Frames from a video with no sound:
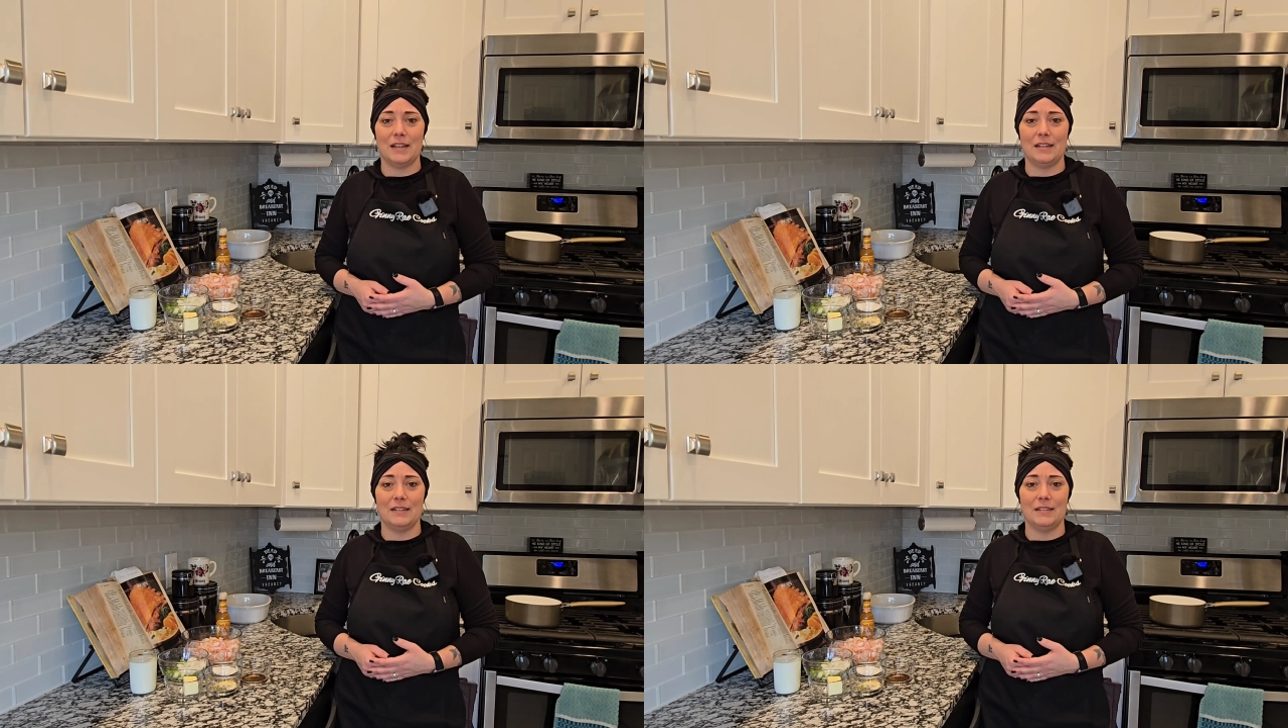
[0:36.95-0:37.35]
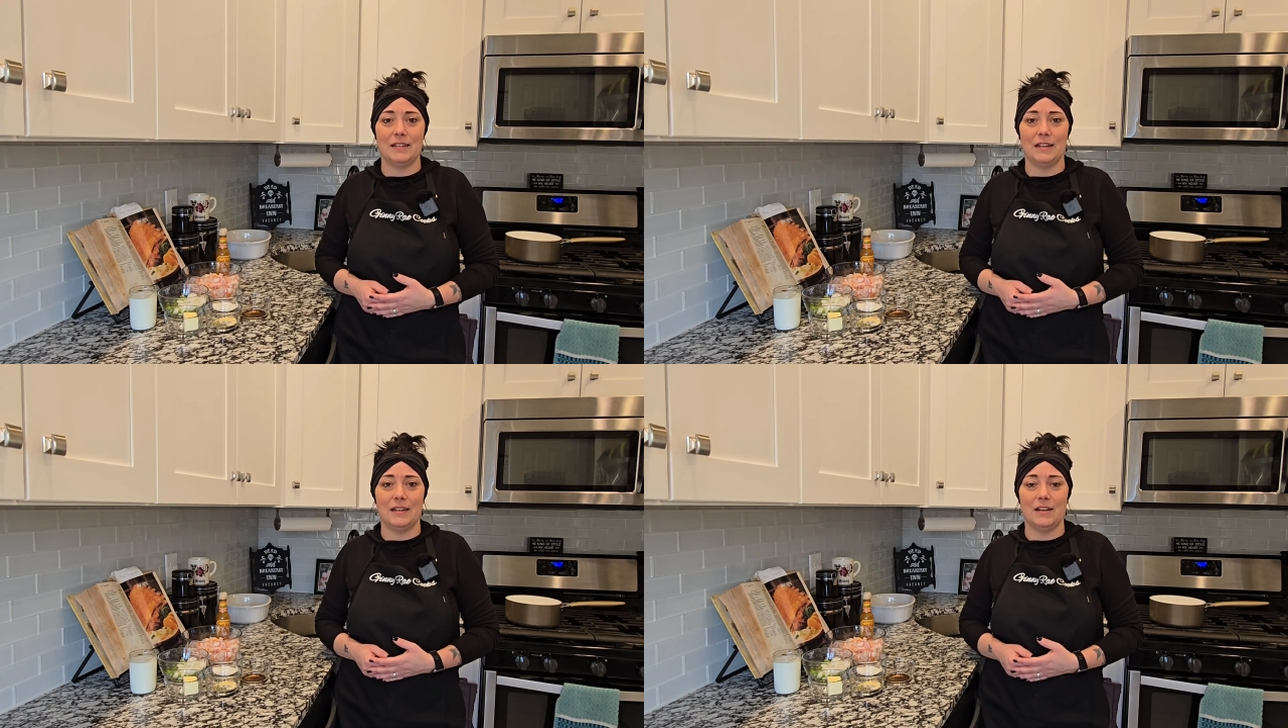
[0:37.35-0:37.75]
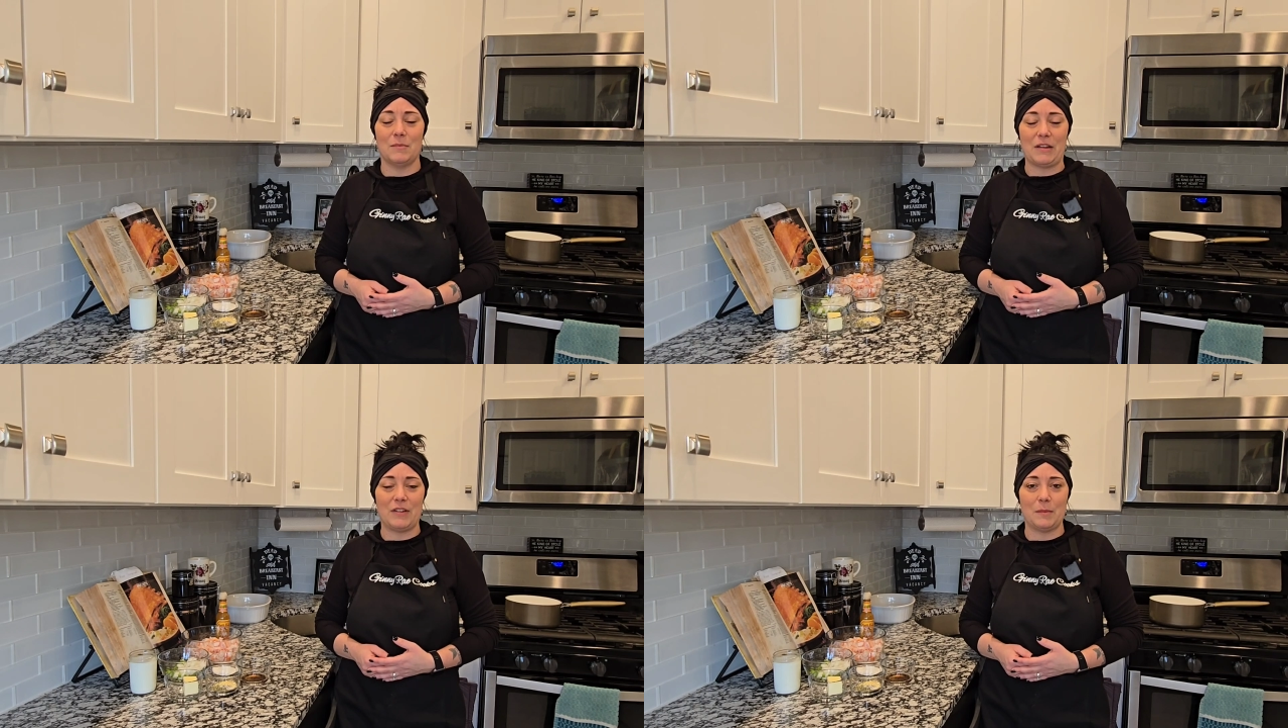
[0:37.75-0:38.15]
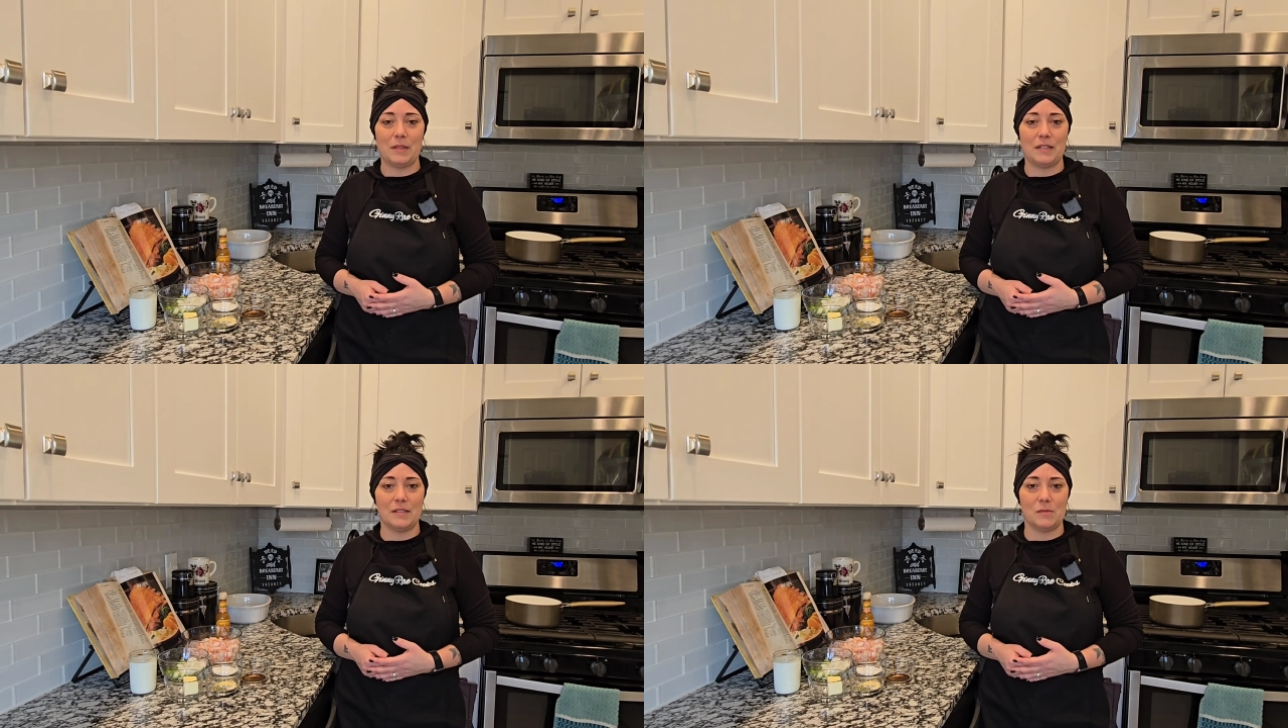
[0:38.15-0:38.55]
and my
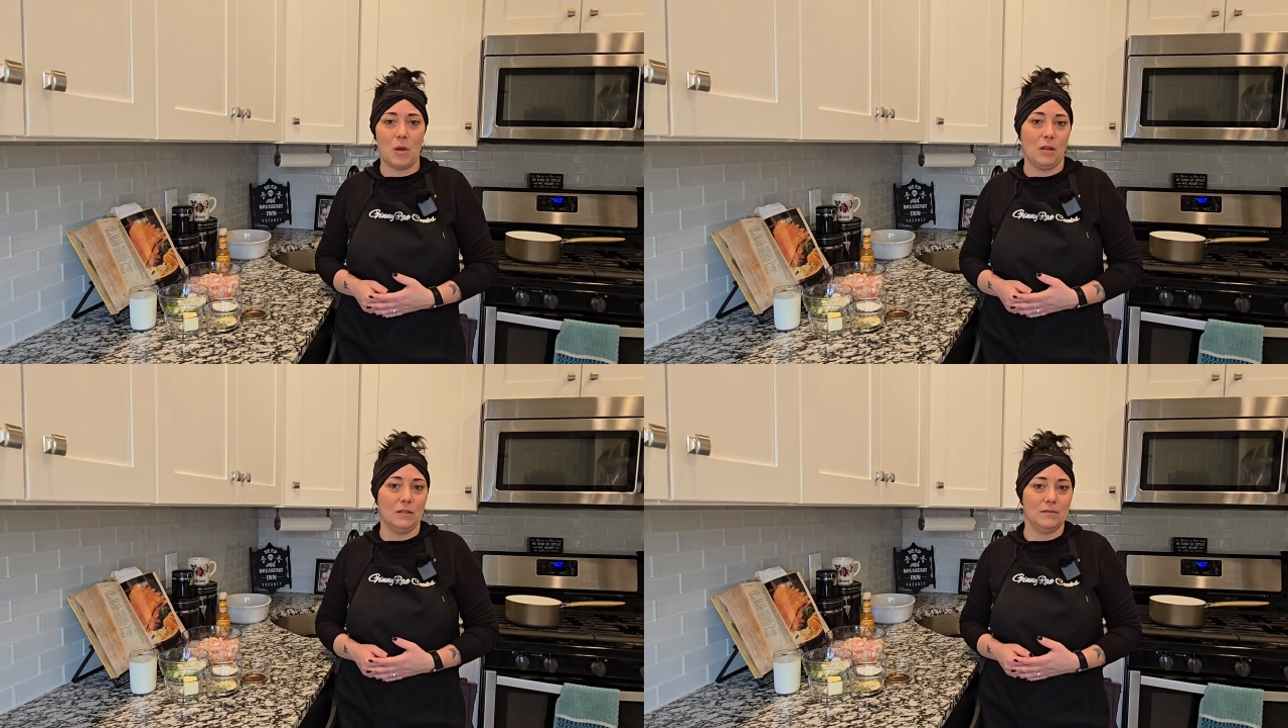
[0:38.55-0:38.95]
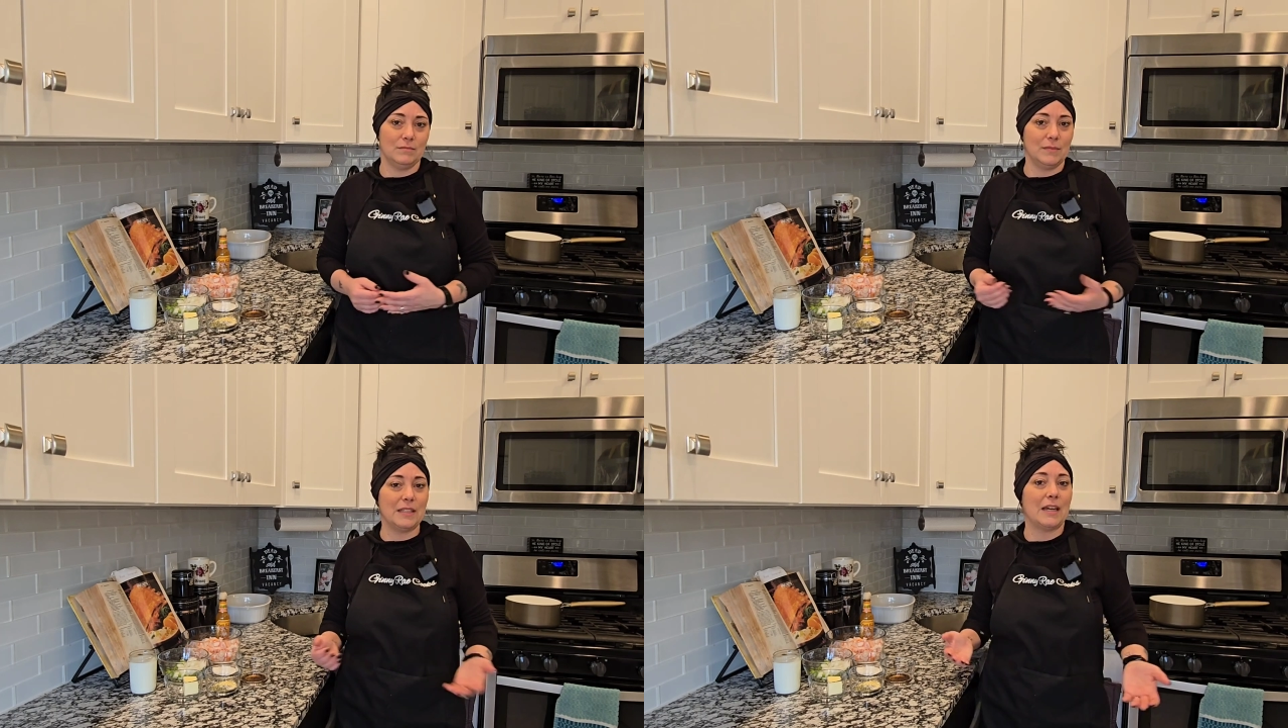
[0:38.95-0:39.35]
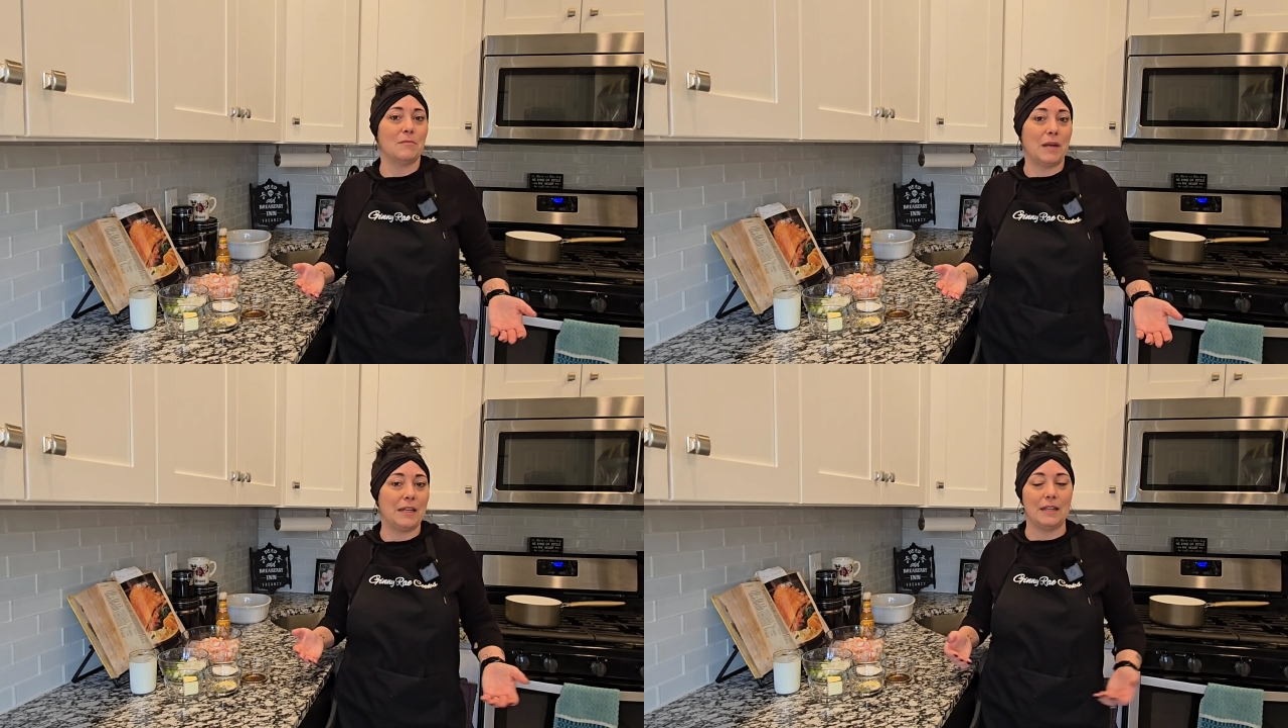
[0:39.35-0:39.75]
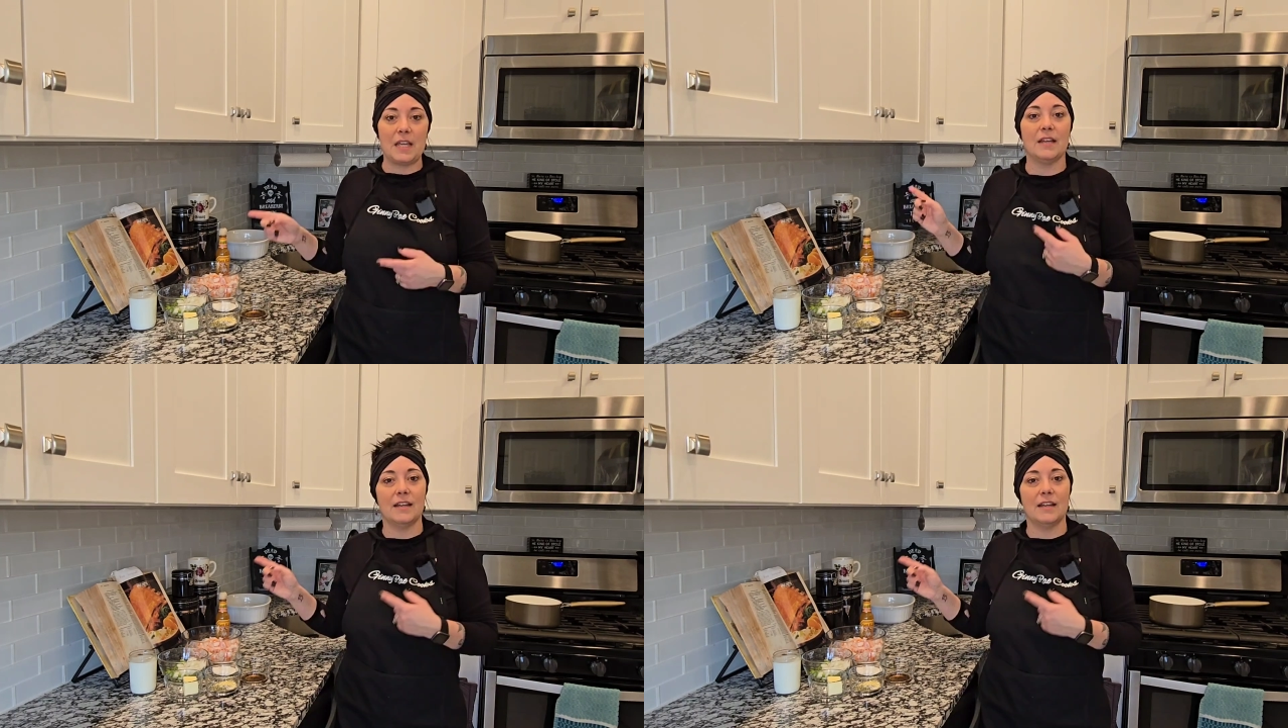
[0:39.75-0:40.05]
family is small yet mighty.